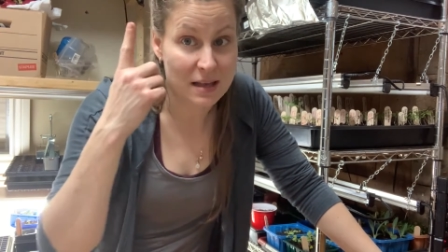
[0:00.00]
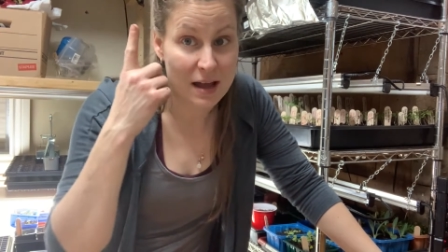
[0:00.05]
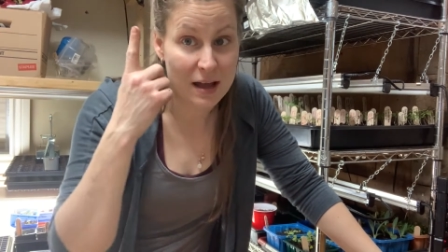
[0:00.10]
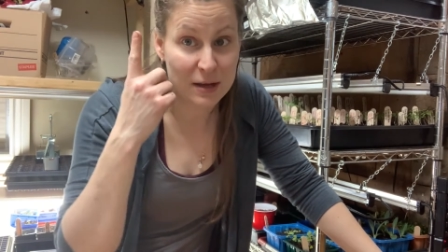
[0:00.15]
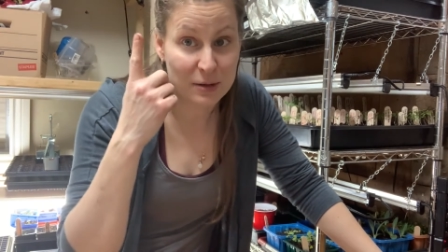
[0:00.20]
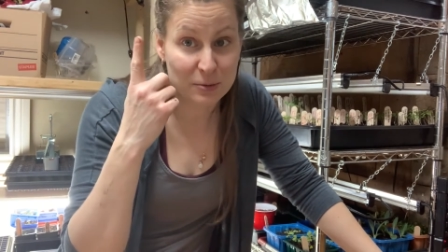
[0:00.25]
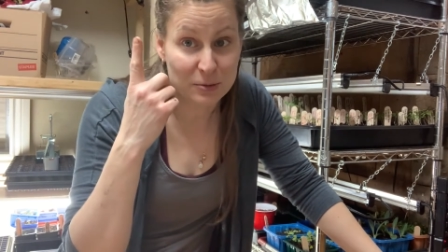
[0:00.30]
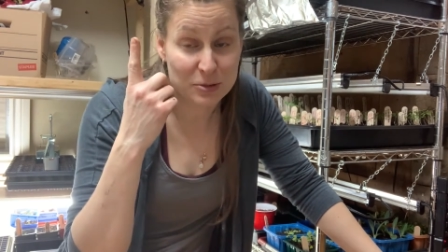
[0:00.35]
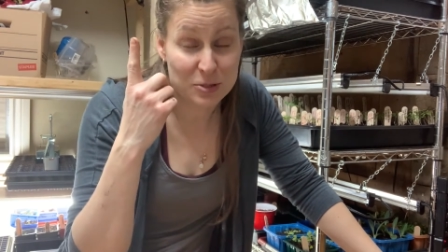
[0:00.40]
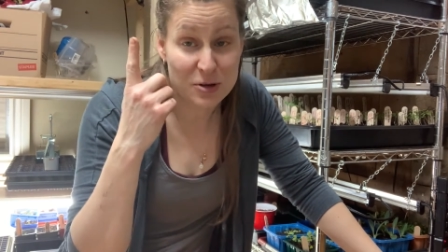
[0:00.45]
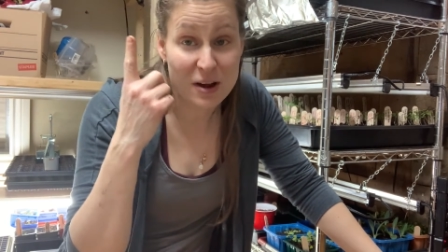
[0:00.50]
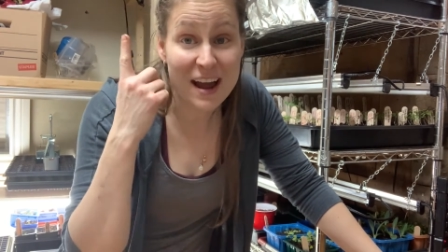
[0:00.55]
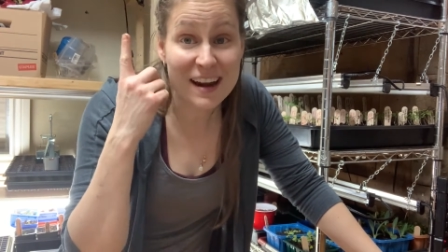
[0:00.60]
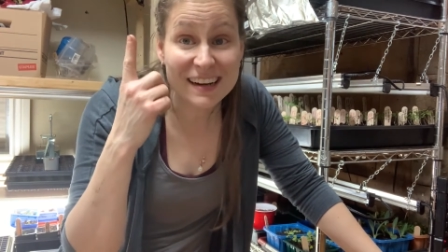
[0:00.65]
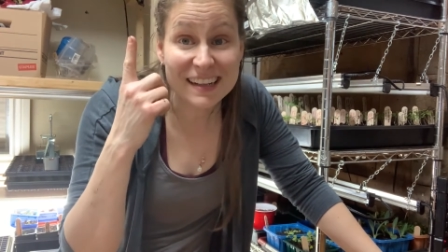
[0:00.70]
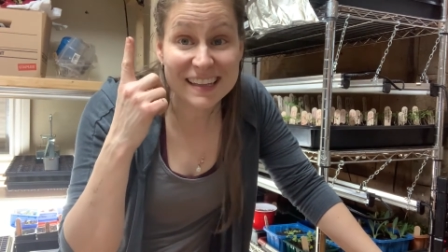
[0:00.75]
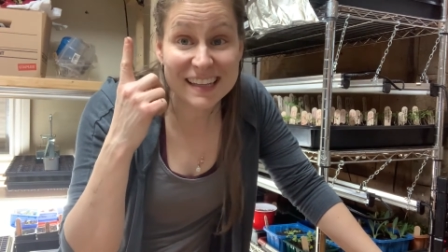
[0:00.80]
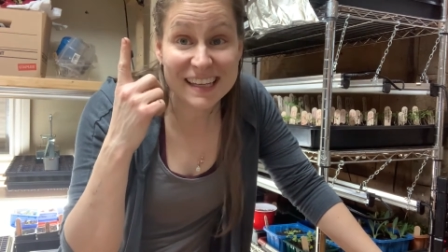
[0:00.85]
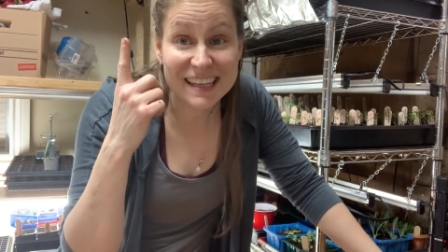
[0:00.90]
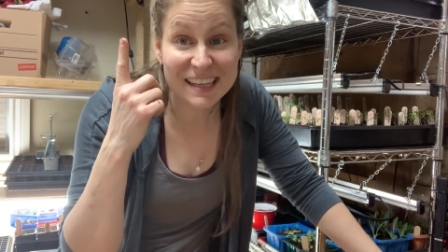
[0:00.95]
I will try
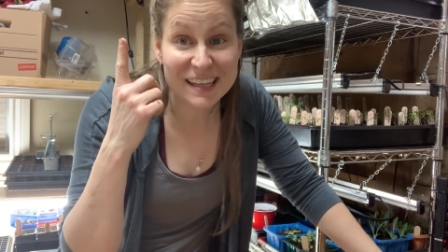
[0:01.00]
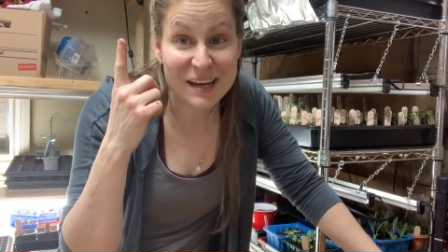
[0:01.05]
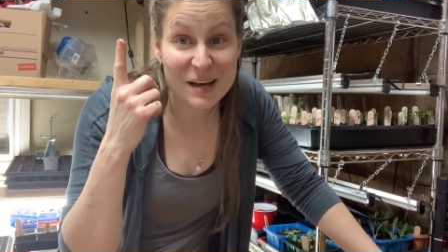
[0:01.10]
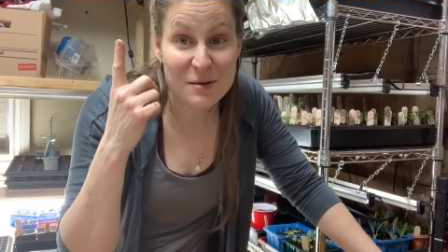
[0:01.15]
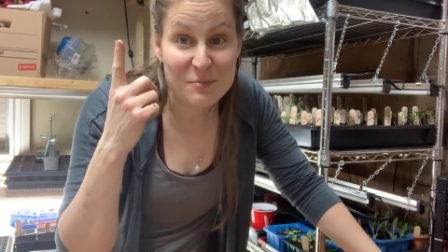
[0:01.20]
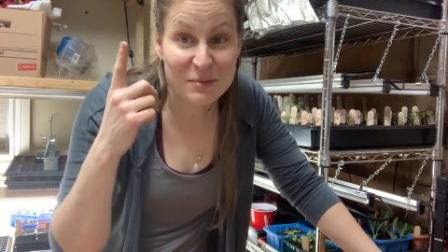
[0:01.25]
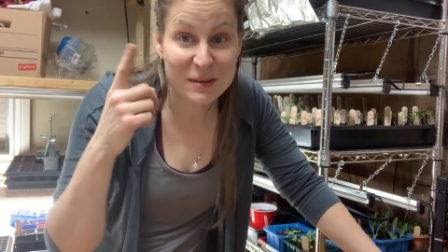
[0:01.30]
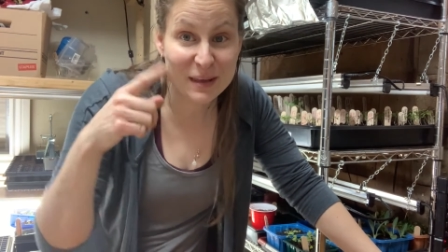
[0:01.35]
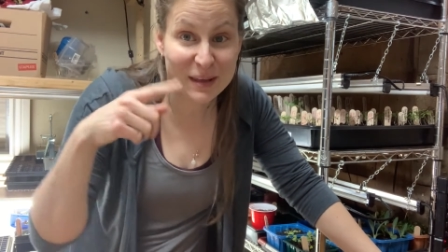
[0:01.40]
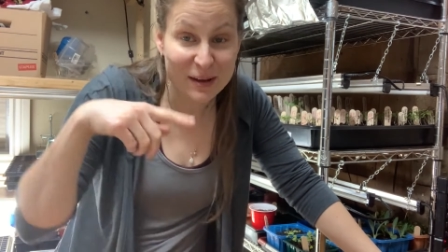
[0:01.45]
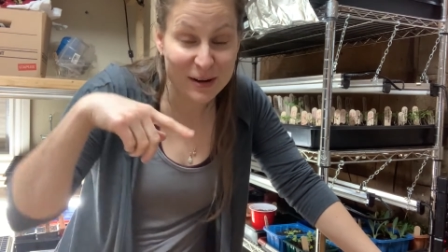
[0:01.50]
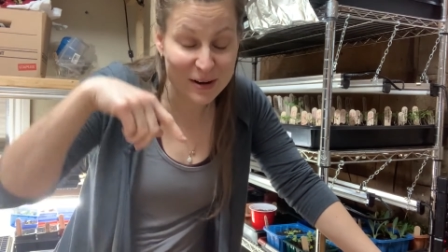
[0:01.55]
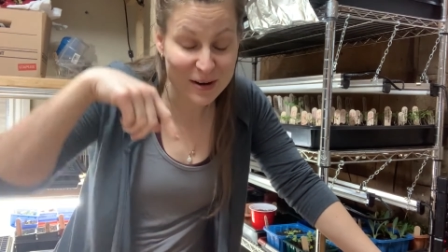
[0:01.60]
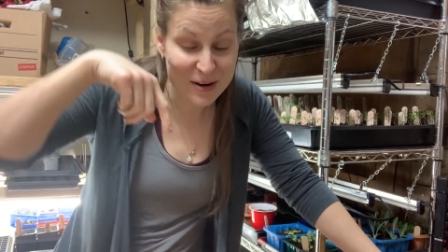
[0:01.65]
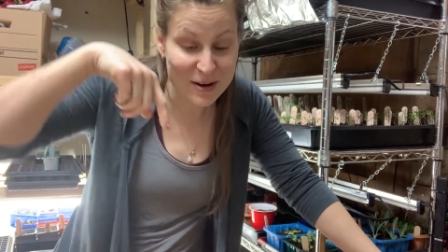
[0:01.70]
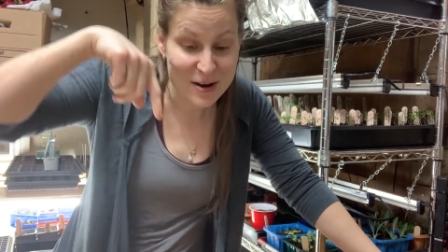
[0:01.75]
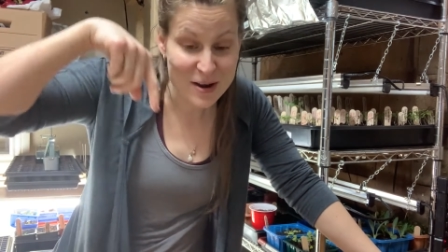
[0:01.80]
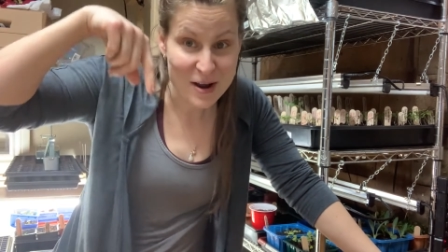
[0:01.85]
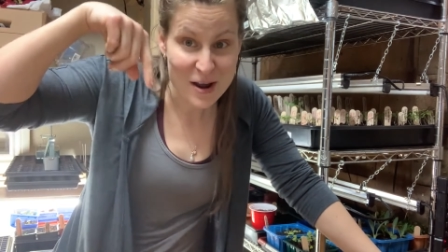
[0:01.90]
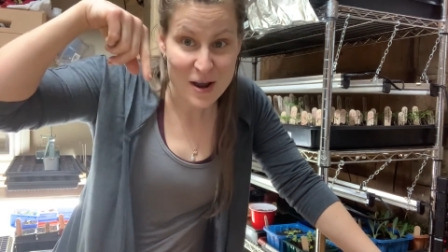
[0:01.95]
to link it up
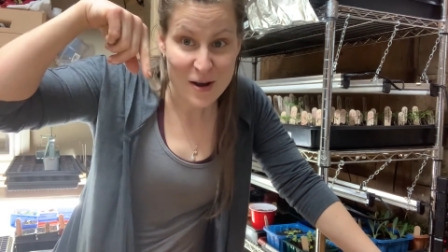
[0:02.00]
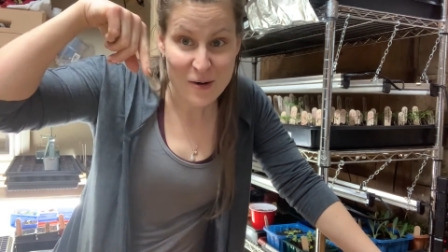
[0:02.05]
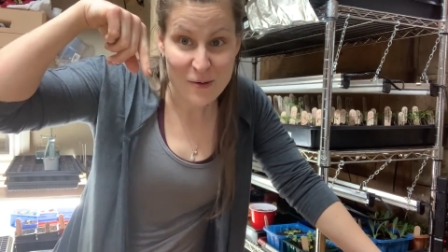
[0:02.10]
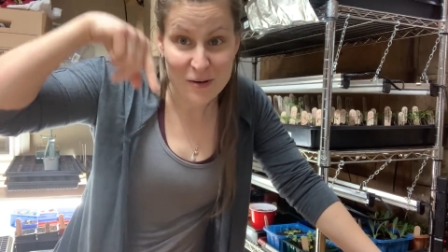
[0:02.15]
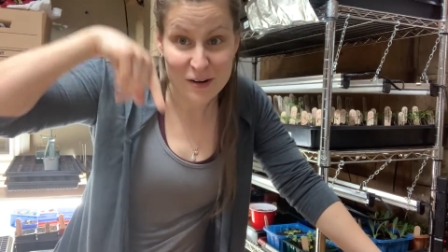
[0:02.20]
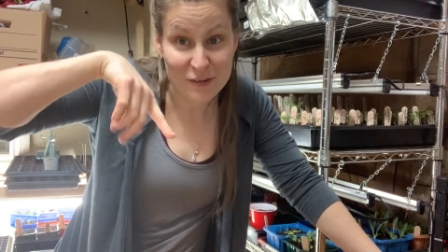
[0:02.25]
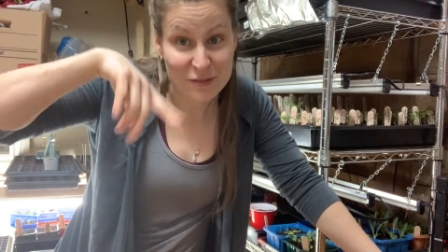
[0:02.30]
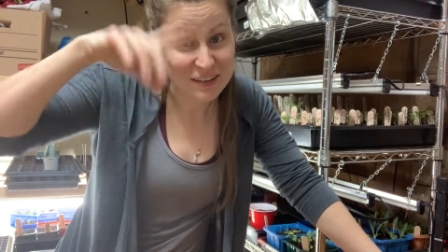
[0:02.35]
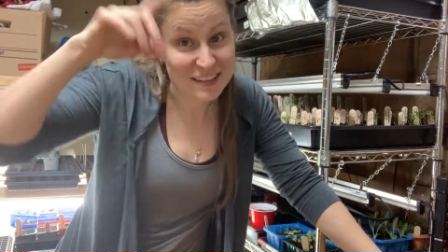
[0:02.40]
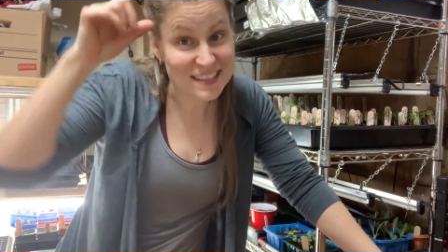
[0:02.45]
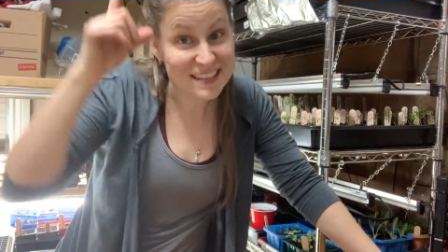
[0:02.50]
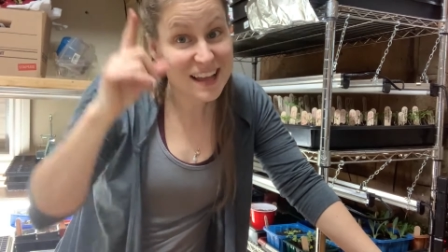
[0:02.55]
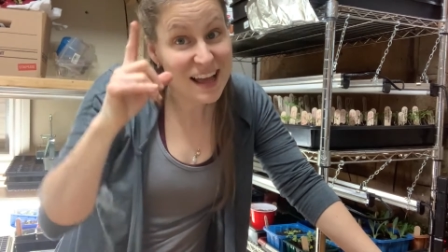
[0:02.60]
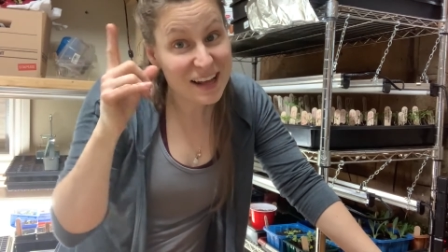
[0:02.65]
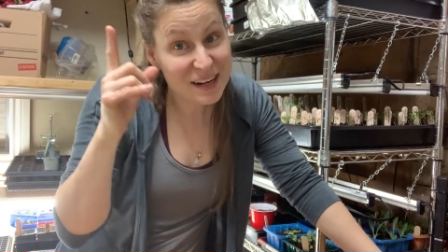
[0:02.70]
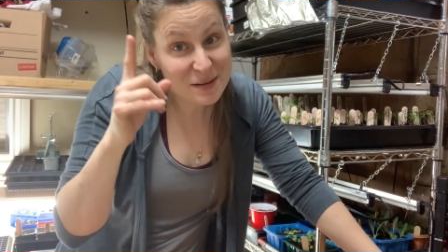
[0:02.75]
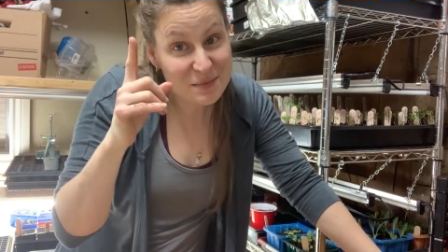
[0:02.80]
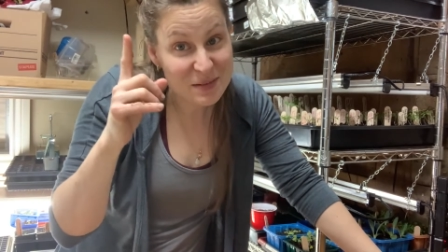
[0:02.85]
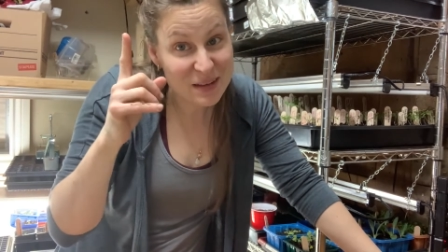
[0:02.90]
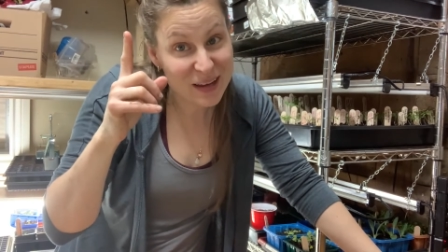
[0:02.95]
here, or if it's
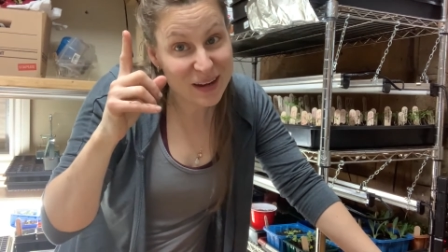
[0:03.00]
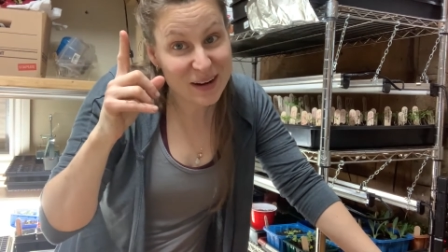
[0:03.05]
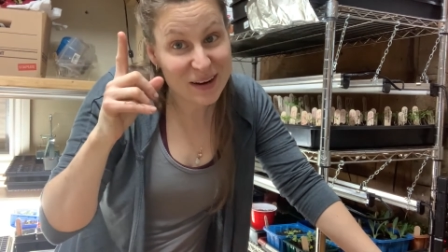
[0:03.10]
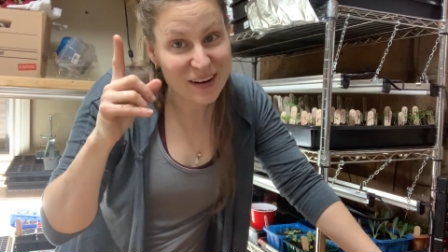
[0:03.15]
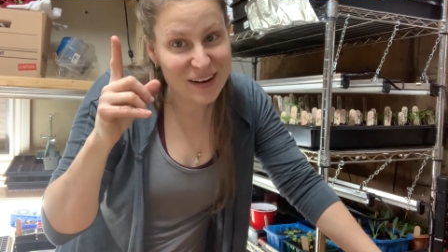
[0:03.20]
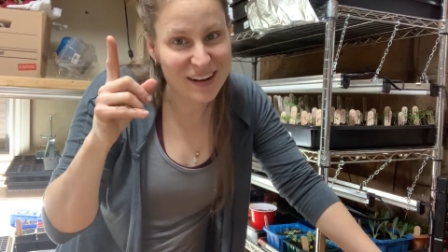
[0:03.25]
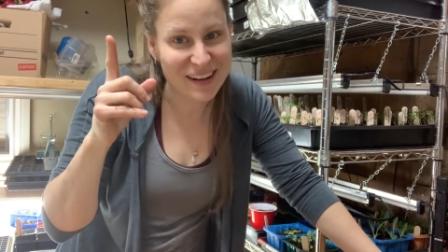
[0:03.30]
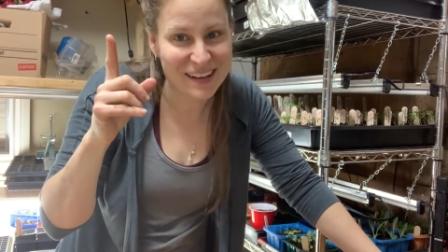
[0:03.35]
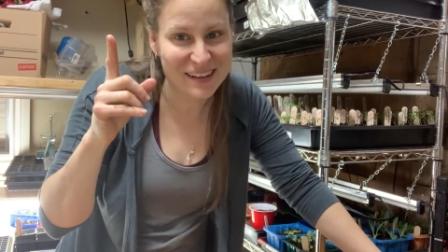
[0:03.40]
not up here,